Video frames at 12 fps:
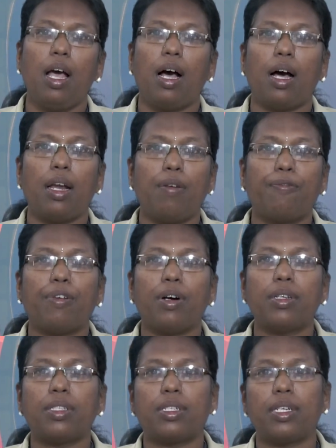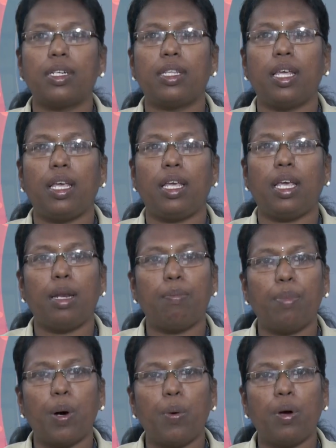and fasten the
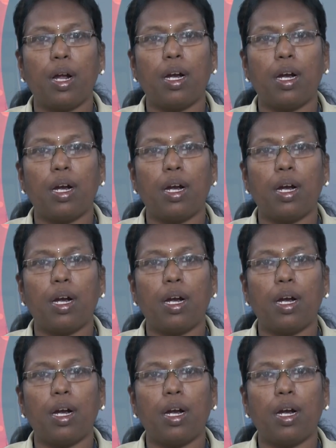inbound